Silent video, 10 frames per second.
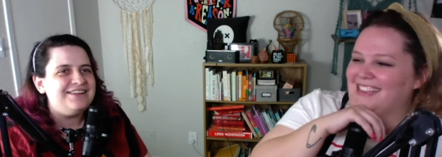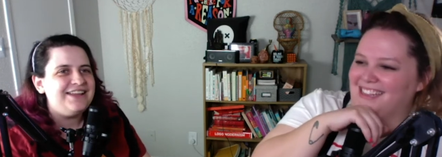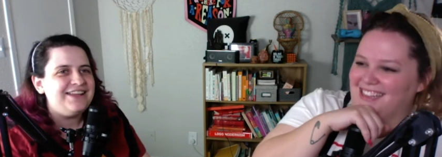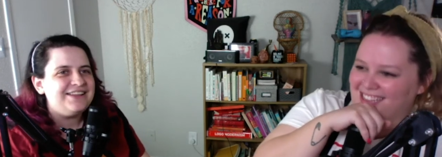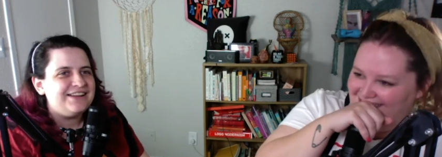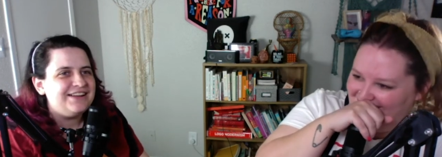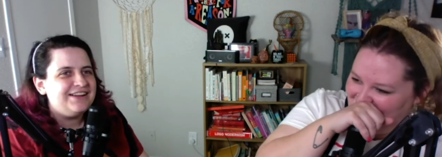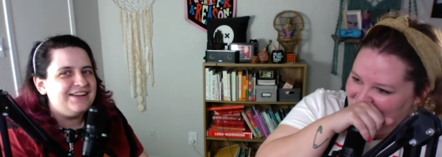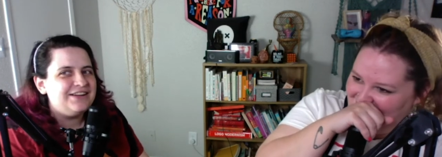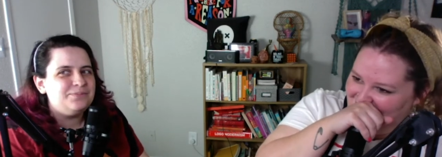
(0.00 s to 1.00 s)
Speaker 1: like
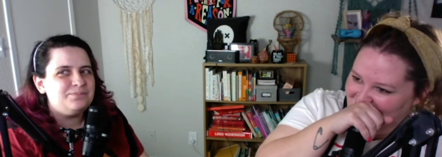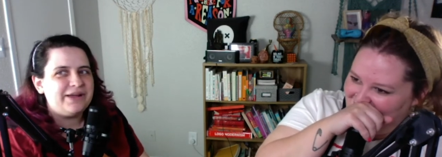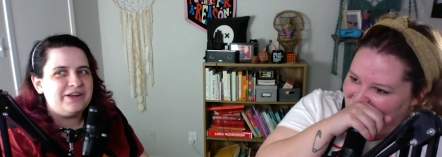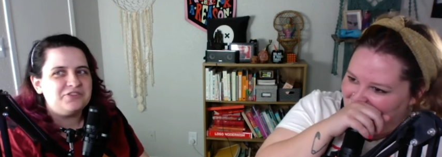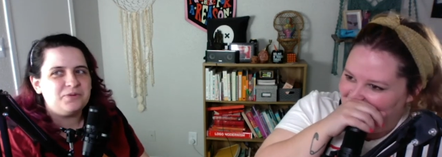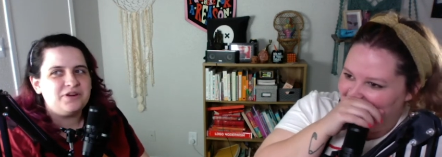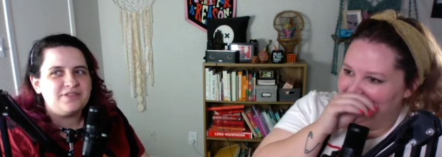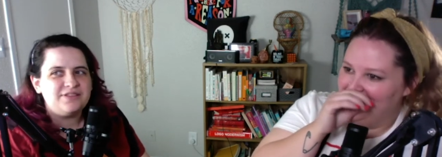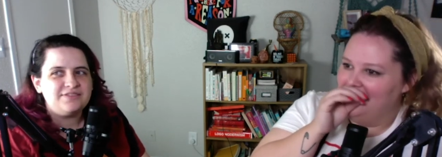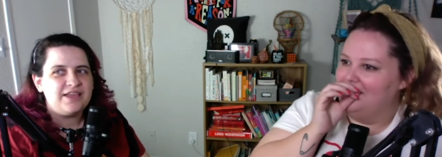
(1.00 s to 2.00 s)
um, Myers
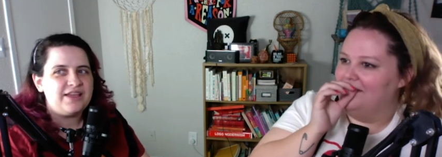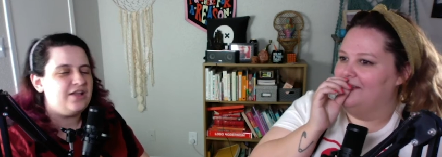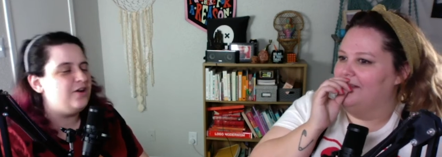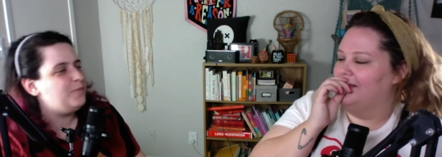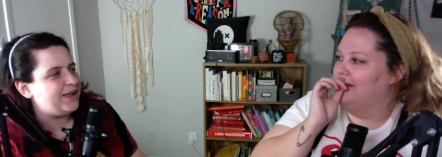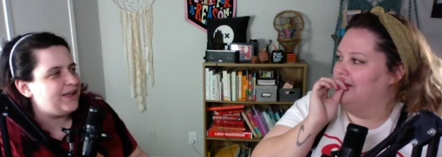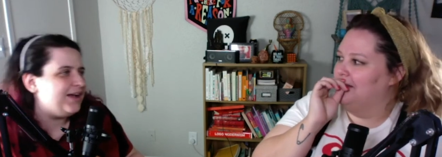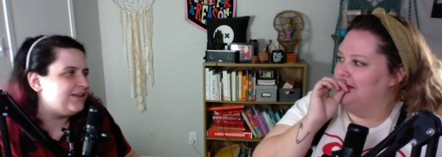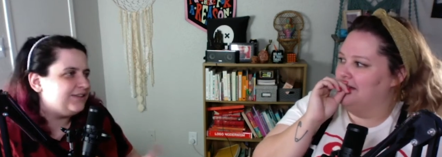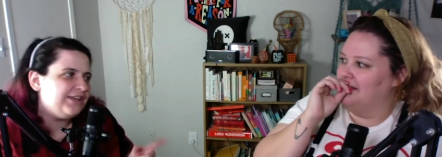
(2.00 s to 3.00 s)
Briggs. That's like, oh my
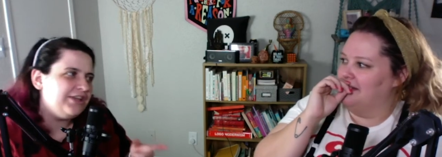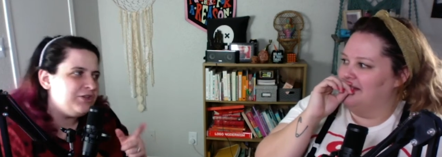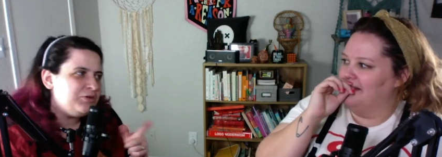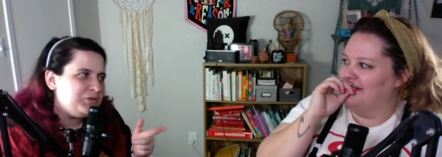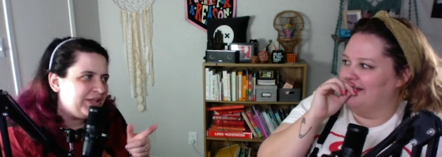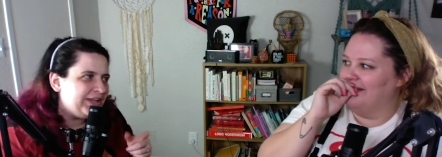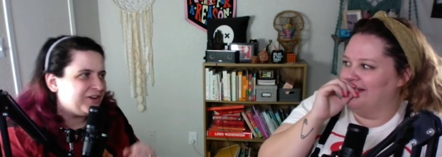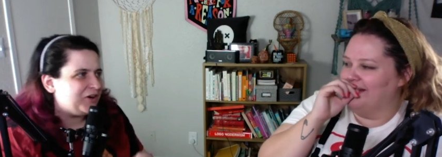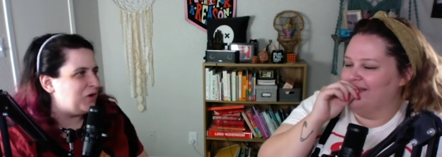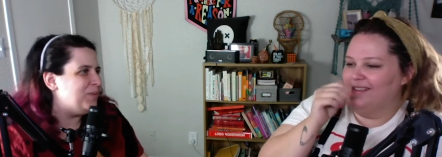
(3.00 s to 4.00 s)
god, look at you,
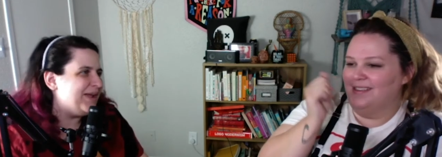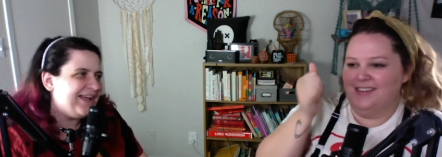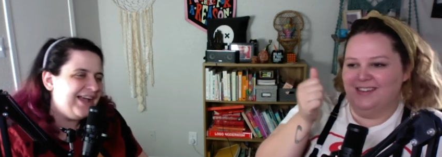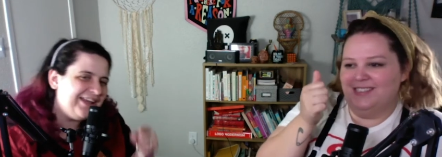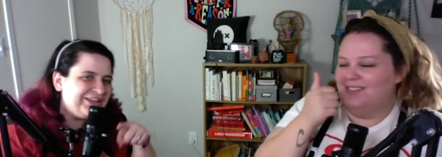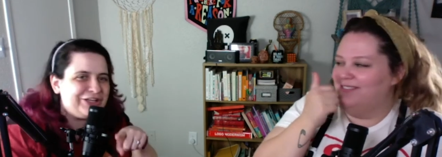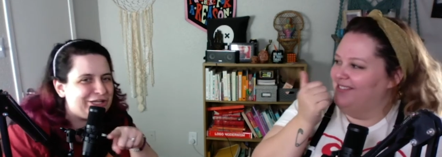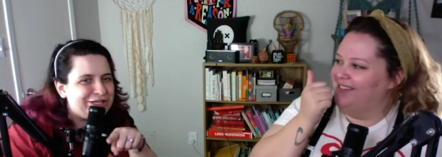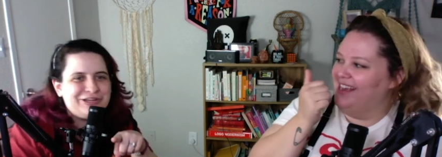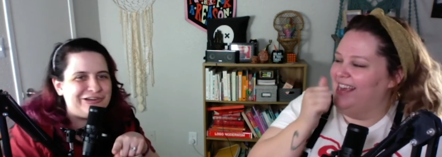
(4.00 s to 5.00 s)
leader. Oh my god, so
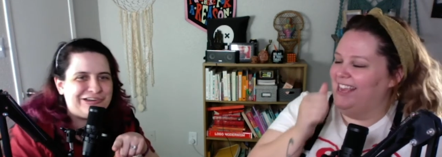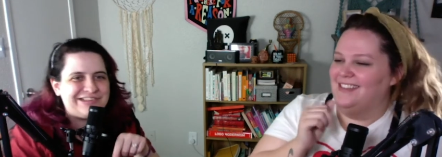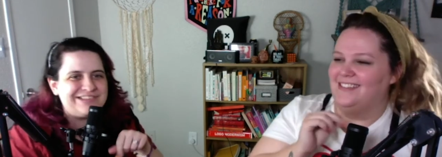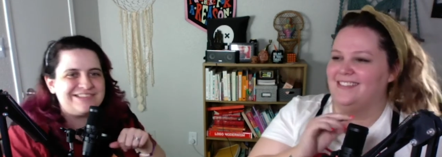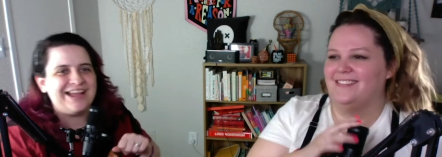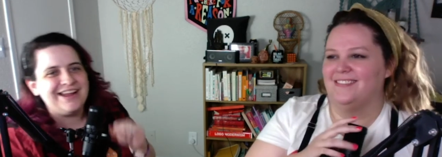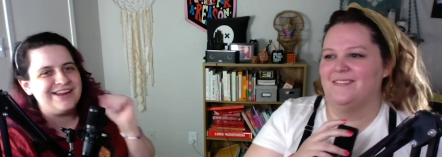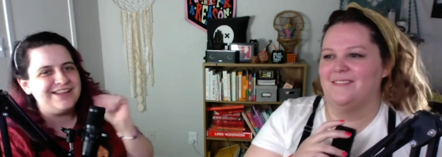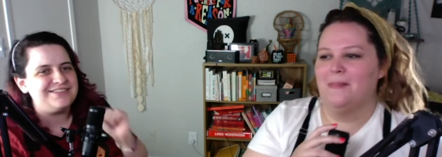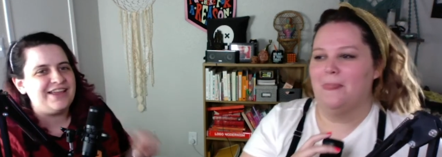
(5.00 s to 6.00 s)
look great. at your
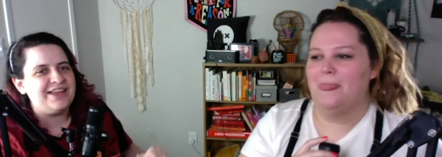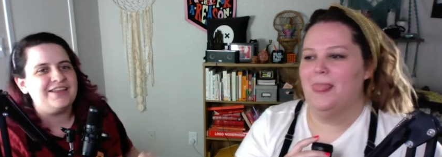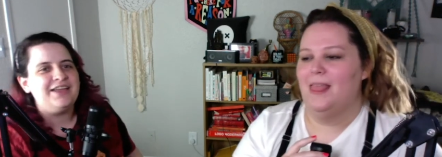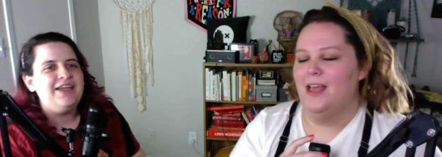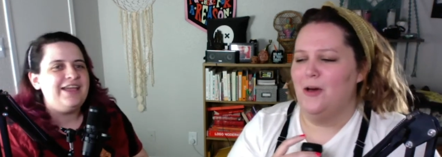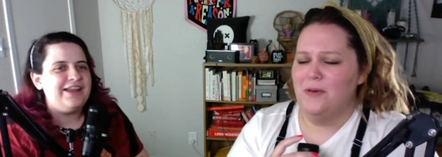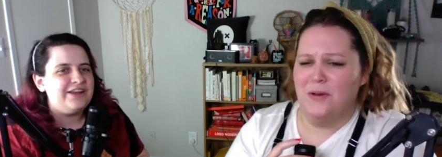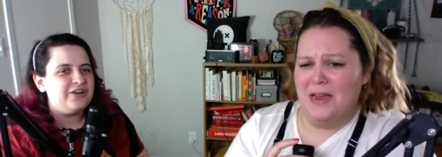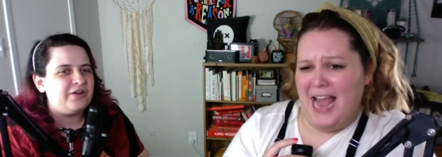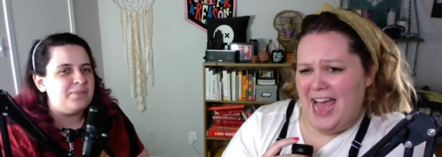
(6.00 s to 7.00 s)
insight. It's like oh,
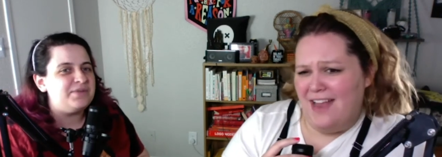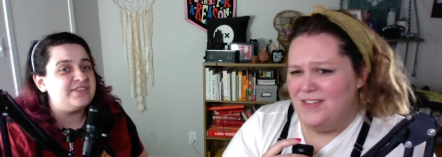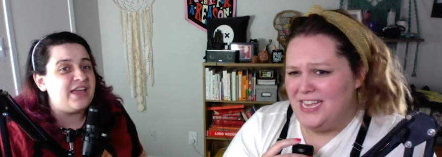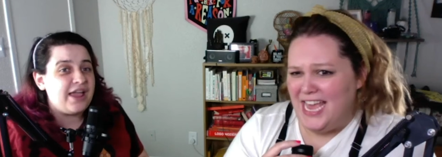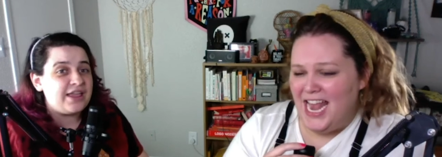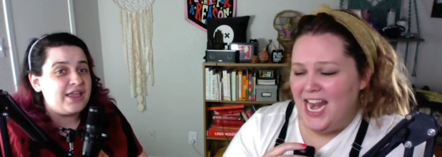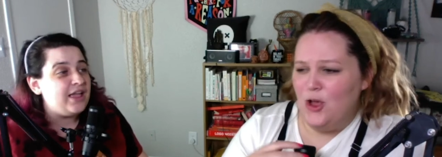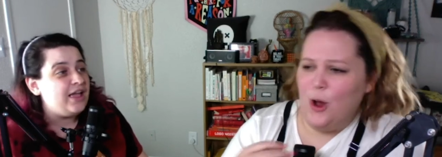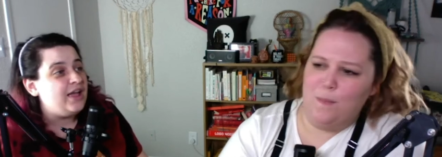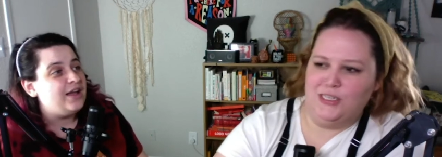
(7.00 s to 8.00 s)
enneagram is
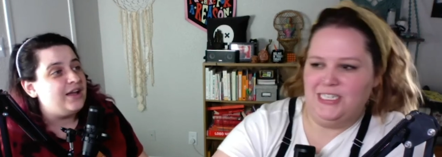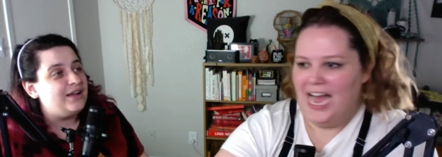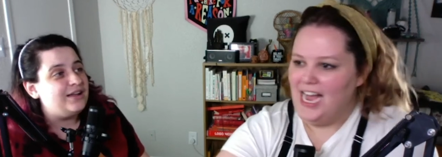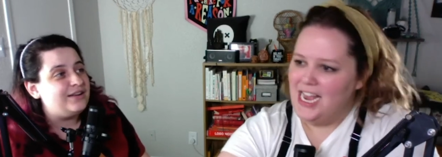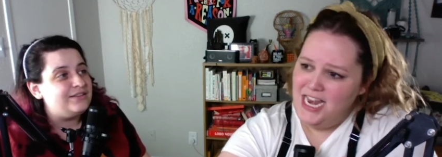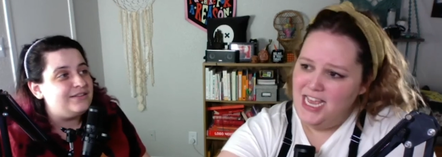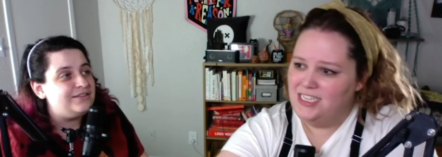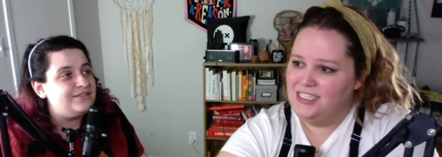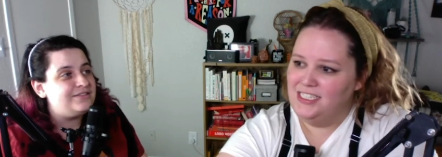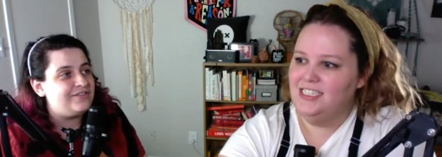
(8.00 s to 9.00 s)
like you're a
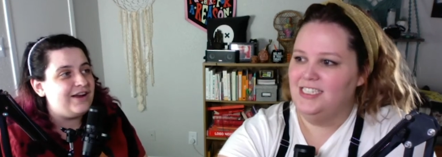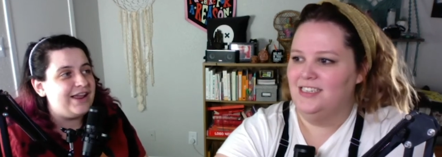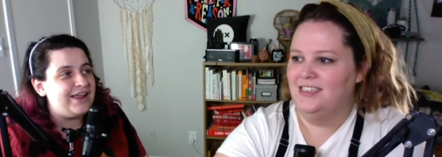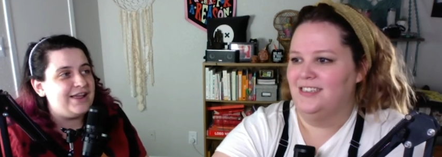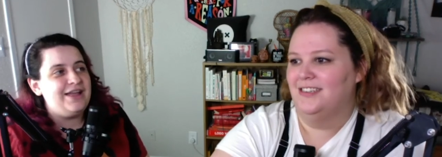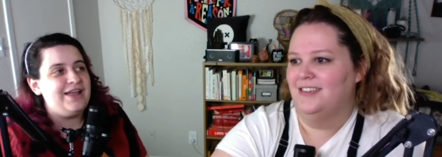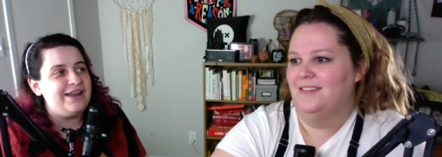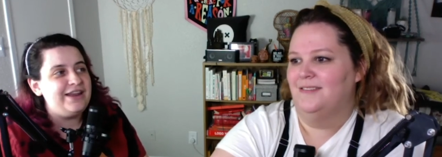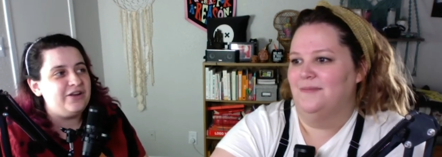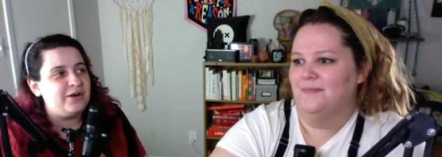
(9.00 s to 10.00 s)
protagonist. You're right.
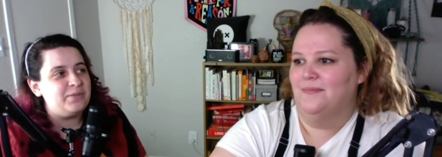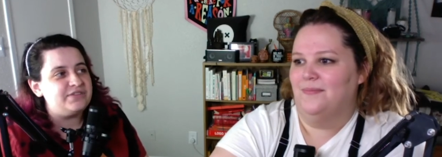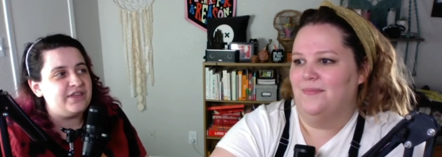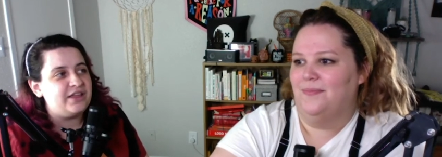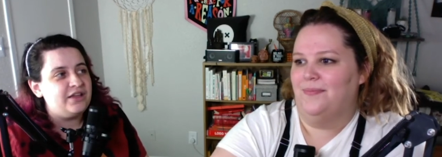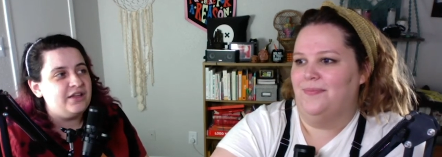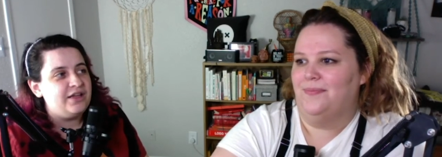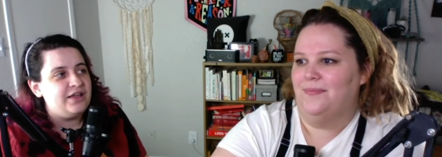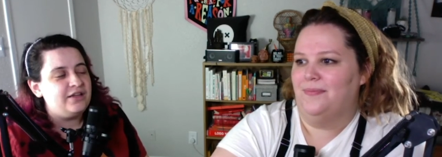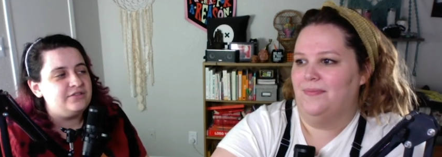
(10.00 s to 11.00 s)
Enneagram is like
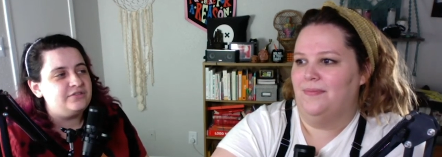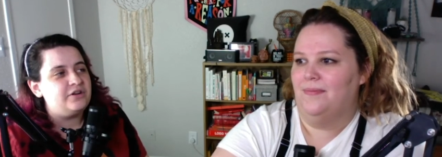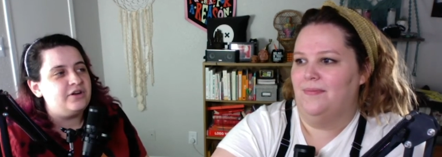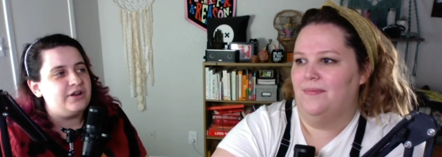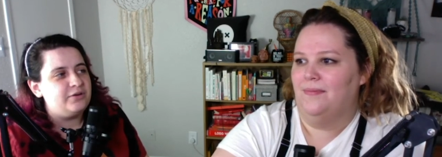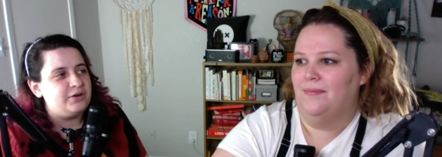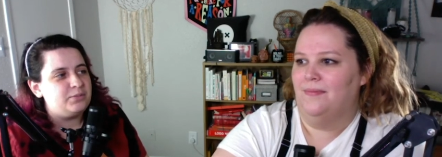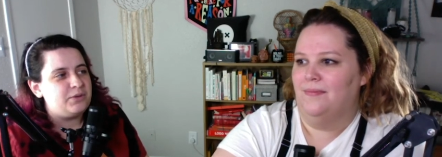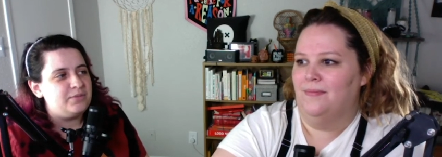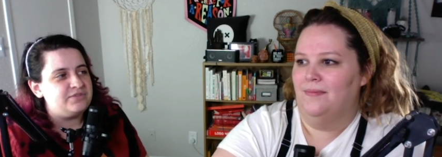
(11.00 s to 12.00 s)
so I know what your mom